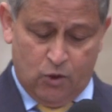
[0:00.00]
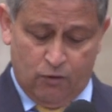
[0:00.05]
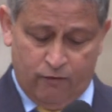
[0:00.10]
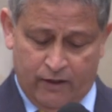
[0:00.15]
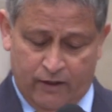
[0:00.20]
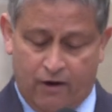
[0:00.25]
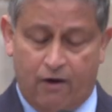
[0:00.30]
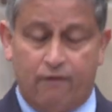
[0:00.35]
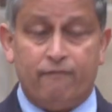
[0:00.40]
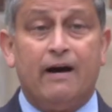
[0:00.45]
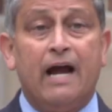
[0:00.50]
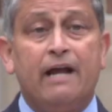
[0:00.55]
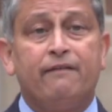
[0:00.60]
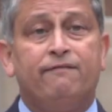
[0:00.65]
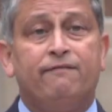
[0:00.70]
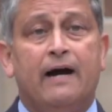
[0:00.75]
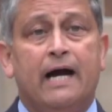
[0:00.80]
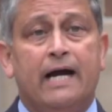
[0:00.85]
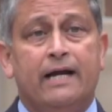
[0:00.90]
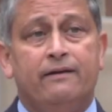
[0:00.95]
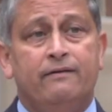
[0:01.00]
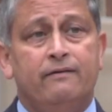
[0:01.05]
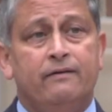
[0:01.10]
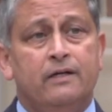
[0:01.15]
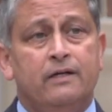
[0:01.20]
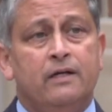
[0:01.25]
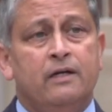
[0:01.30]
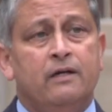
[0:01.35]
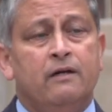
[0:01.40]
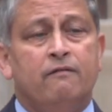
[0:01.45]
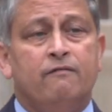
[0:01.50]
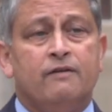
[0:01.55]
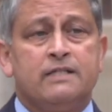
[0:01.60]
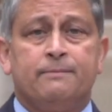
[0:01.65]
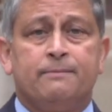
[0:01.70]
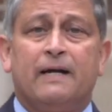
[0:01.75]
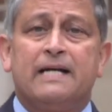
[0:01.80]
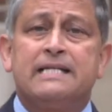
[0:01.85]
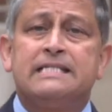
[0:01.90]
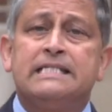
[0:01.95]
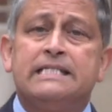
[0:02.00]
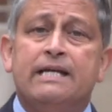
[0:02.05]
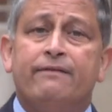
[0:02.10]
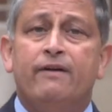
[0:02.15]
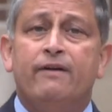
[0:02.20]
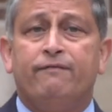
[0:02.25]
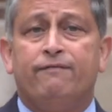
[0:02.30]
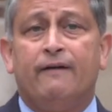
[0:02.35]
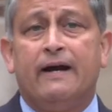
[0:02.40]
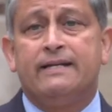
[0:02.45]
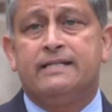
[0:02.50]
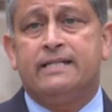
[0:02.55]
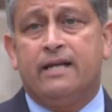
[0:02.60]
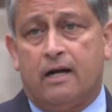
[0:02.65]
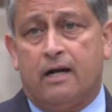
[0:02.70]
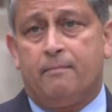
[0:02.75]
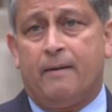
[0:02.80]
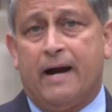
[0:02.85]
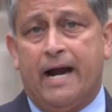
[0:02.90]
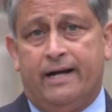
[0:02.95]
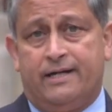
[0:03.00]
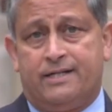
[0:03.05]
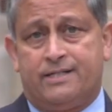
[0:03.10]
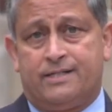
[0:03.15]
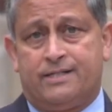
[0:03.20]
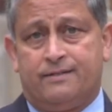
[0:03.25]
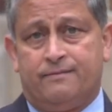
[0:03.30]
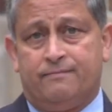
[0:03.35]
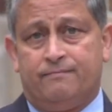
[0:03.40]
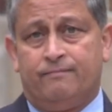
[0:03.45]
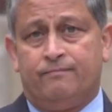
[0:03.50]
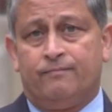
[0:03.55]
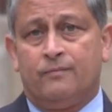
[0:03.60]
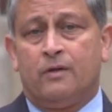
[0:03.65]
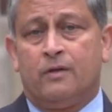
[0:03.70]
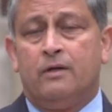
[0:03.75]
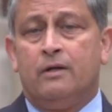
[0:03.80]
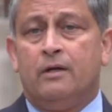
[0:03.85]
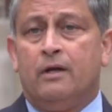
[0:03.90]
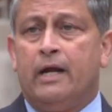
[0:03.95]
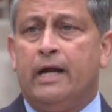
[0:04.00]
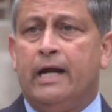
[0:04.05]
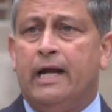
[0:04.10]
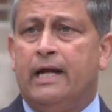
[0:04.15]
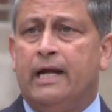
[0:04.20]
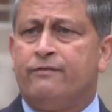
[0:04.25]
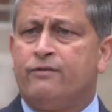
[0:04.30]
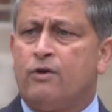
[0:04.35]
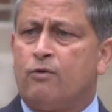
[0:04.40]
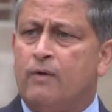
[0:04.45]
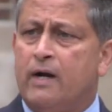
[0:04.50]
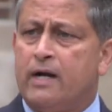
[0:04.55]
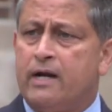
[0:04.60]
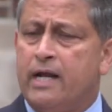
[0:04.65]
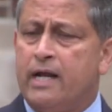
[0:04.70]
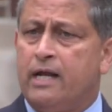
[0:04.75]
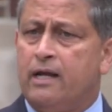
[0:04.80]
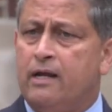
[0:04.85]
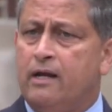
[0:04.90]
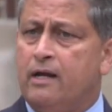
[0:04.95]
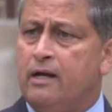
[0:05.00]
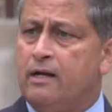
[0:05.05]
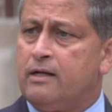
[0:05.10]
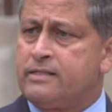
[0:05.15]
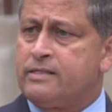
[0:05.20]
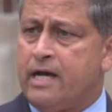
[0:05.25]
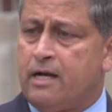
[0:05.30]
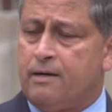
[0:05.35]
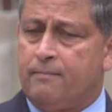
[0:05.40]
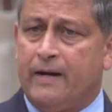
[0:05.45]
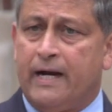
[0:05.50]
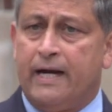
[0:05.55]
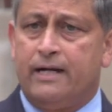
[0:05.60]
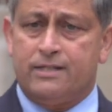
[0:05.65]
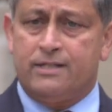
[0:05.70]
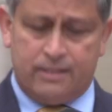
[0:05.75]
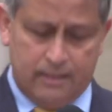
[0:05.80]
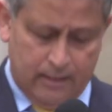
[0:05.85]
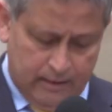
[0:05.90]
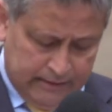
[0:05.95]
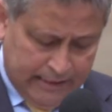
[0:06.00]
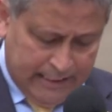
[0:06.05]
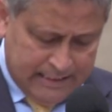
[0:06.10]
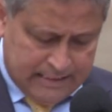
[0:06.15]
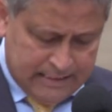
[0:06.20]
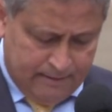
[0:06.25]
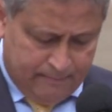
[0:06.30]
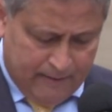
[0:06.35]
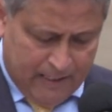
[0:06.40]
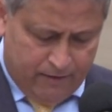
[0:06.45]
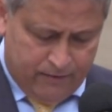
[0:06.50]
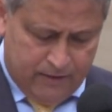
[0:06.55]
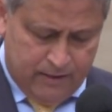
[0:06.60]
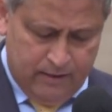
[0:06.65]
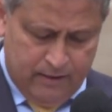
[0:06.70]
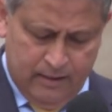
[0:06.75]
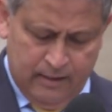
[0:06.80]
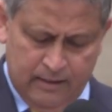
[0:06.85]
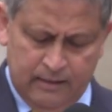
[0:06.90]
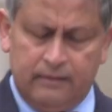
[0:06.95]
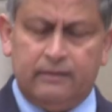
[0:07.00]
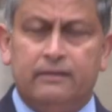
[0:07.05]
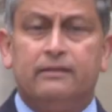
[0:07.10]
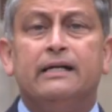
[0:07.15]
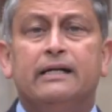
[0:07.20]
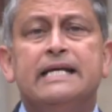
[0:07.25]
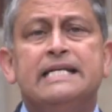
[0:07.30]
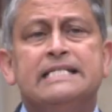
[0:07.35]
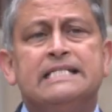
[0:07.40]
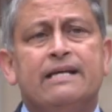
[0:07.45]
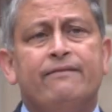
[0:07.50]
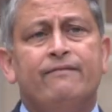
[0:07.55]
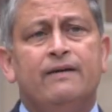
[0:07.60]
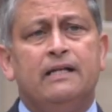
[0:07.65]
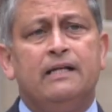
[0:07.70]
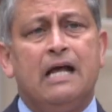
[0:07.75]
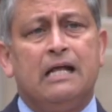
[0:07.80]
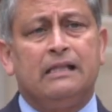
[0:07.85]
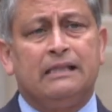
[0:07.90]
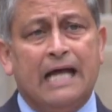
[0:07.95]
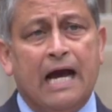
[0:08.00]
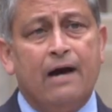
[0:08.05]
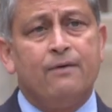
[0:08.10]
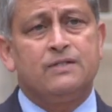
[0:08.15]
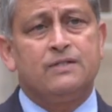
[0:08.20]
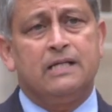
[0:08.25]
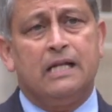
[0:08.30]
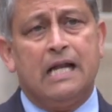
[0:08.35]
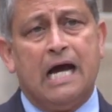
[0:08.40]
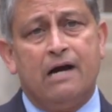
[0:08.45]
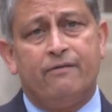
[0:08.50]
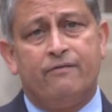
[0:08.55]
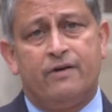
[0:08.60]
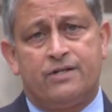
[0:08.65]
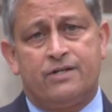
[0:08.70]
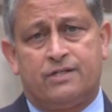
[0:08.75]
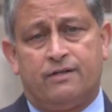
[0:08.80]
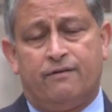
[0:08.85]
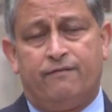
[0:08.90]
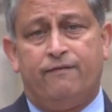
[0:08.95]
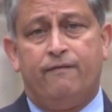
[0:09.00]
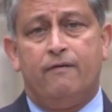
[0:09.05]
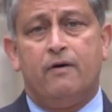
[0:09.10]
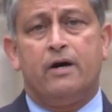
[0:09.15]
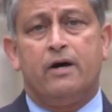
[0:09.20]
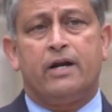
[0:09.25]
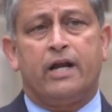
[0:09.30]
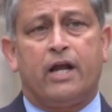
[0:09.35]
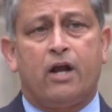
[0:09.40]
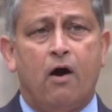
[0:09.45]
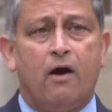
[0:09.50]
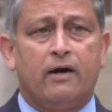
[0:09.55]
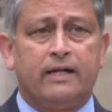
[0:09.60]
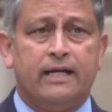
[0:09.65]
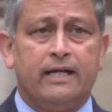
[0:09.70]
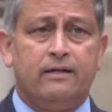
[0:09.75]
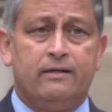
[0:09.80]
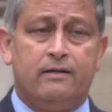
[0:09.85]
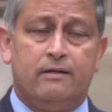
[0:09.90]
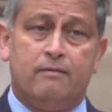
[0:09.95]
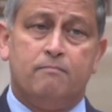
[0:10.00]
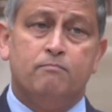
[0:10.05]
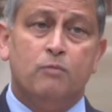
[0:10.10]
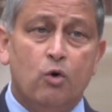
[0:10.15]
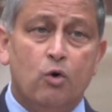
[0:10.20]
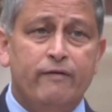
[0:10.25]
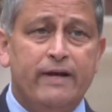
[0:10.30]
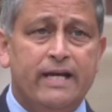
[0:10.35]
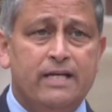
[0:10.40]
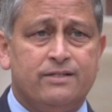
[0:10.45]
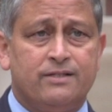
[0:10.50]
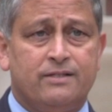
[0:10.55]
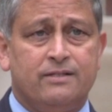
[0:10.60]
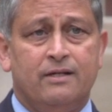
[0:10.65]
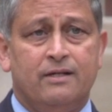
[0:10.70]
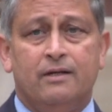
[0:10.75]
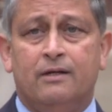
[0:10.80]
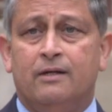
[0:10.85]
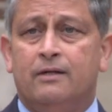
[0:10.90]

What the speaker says: over our Wi-Fi was about 75 terabytes. And if you're wondering terabytes, that's about 37,000 hours of recorded movies